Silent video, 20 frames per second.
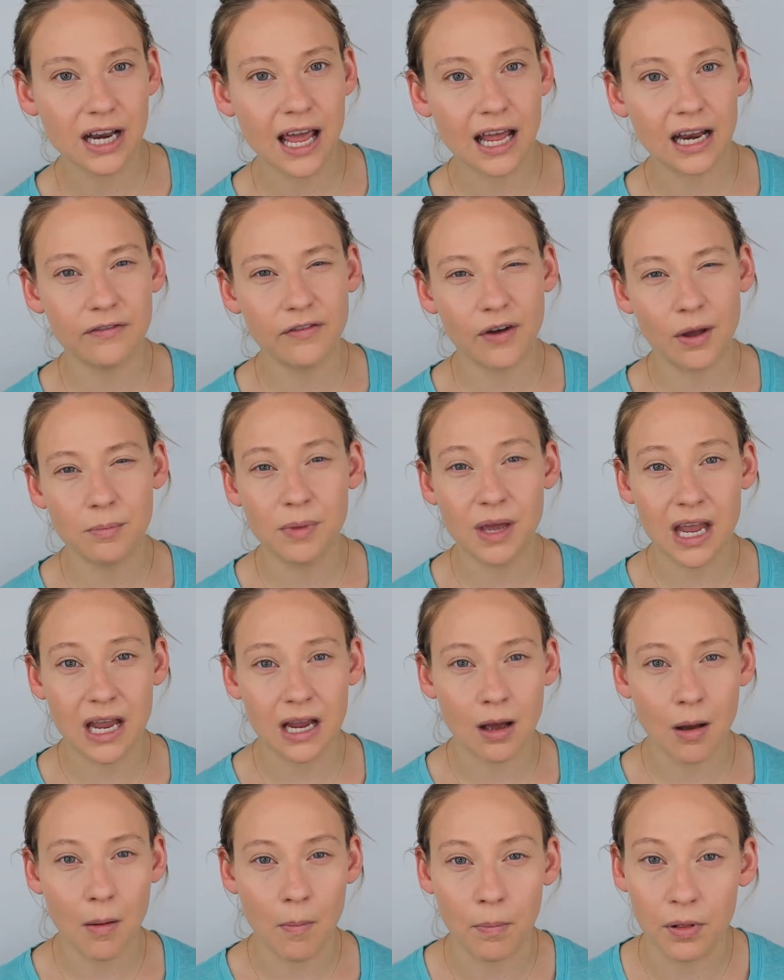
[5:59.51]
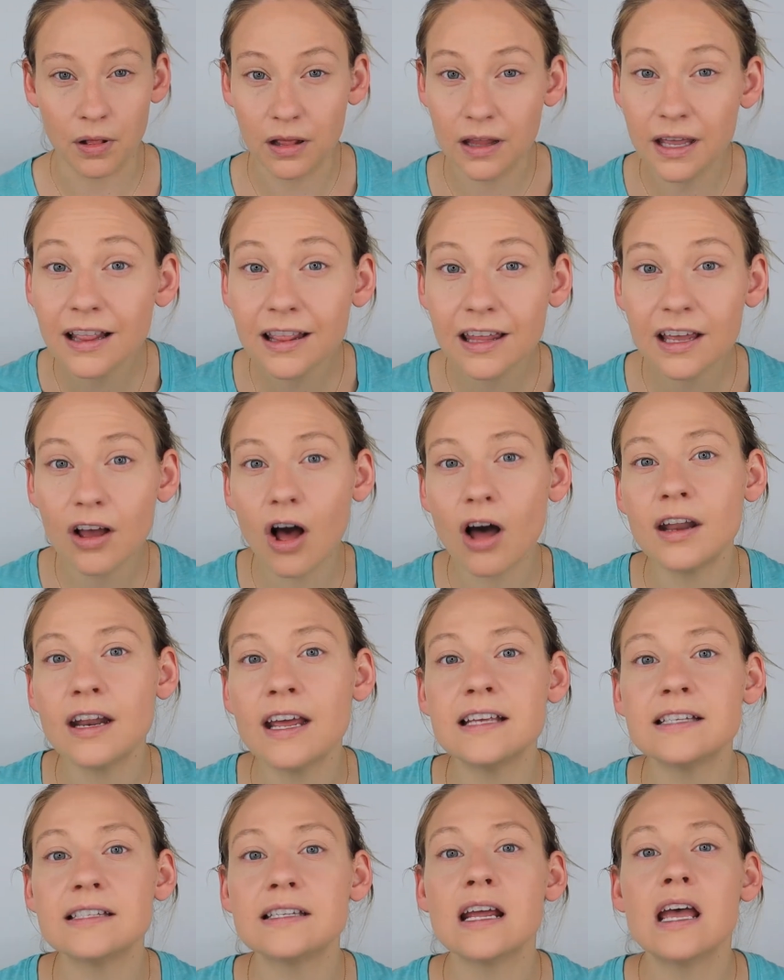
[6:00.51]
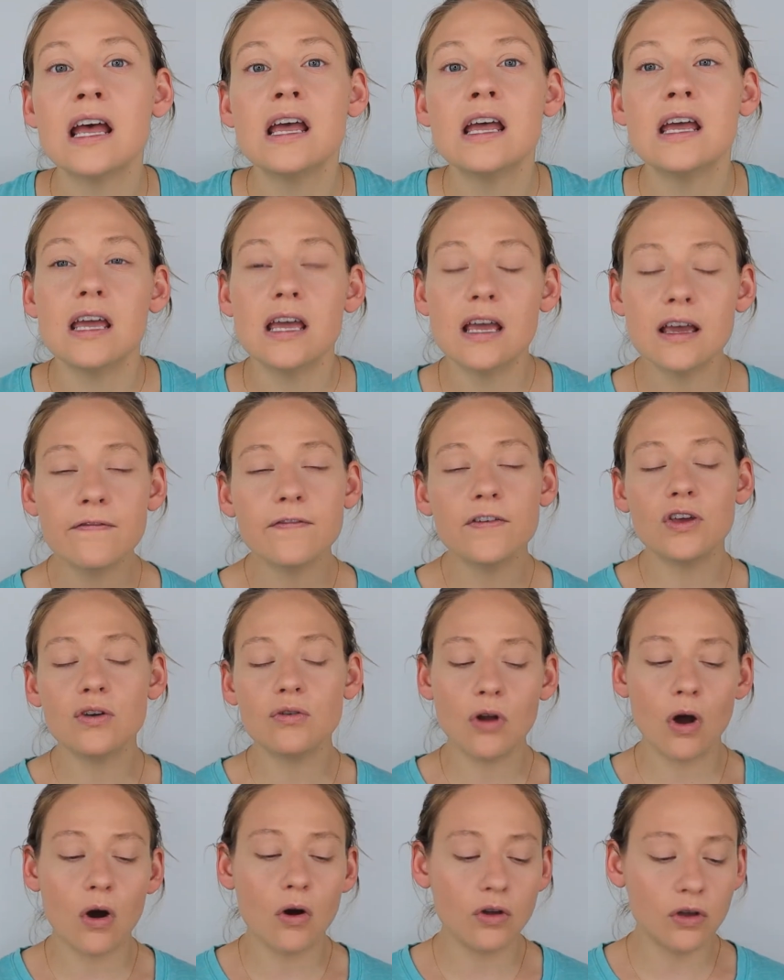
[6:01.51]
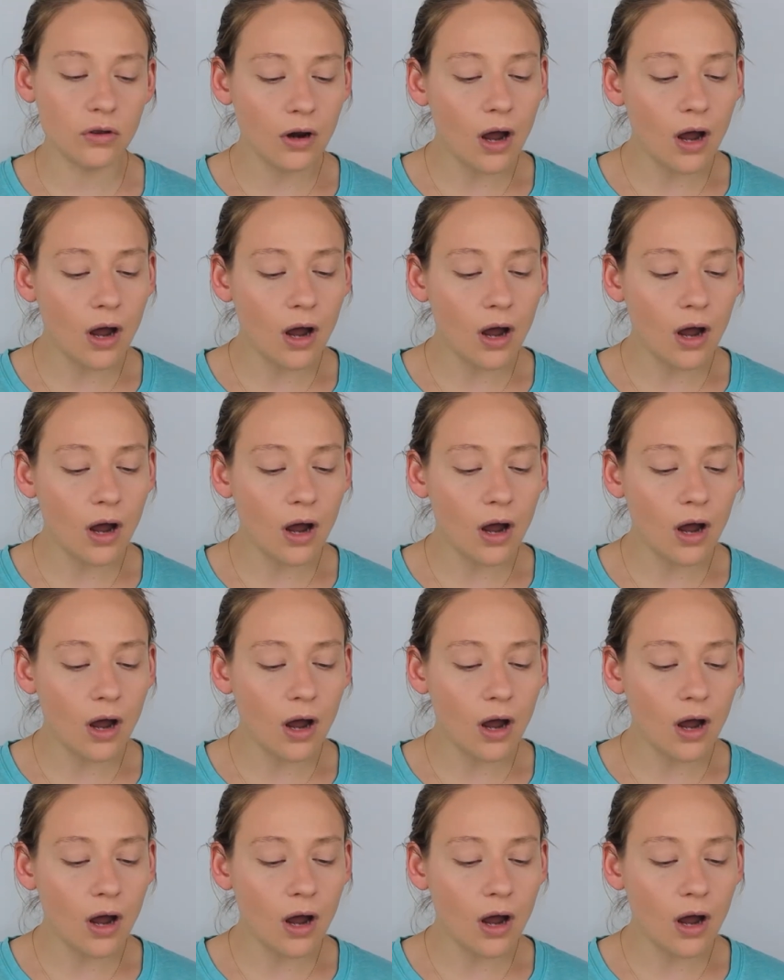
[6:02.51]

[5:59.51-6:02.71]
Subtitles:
and if I'm being completely honest, if you know, you